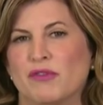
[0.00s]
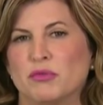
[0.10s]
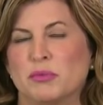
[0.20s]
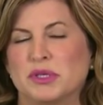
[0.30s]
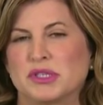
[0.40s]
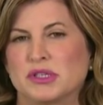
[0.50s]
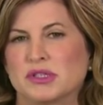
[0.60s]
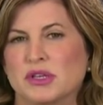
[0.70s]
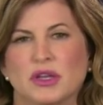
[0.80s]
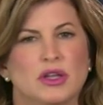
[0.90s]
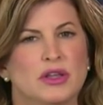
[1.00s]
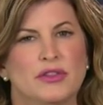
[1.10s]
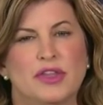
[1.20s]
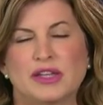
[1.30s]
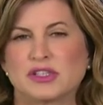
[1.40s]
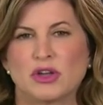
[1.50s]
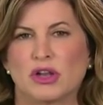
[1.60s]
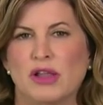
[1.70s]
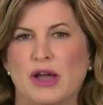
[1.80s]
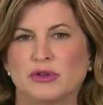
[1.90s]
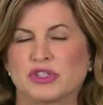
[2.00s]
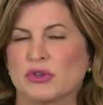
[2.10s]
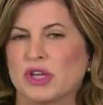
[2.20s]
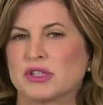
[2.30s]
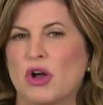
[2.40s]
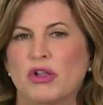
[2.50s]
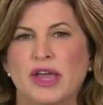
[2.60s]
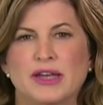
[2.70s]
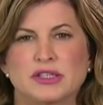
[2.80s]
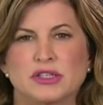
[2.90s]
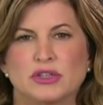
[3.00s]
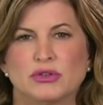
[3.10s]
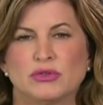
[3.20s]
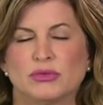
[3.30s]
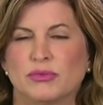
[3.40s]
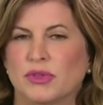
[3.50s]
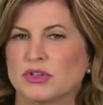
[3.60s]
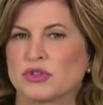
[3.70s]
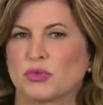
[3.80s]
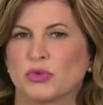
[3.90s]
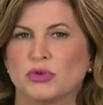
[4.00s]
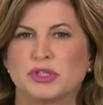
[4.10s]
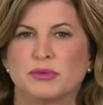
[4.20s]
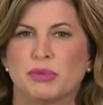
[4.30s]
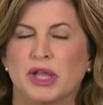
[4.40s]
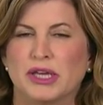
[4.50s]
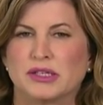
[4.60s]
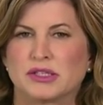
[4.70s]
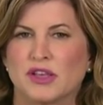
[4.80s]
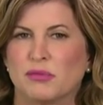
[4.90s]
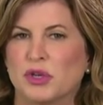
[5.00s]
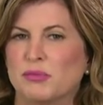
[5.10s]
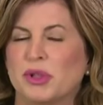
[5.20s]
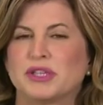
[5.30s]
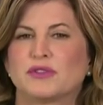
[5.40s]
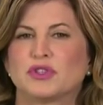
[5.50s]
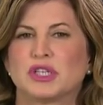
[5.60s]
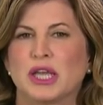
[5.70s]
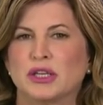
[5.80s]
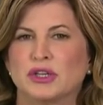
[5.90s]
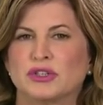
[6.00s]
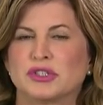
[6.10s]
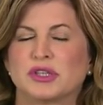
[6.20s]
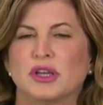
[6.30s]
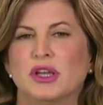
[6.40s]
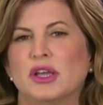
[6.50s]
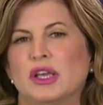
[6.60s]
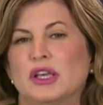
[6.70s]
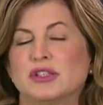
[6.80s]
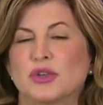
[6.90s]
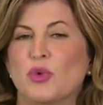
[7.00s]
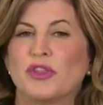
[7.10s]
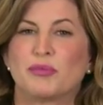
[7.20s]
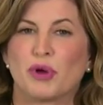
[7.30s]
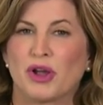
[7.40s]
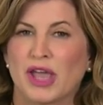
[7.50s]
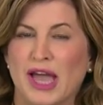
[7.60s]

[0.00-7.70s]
government business. That's not allowed. So that's all he has to do. There's rules in place. They've been in place for 10 years. He's the one that brought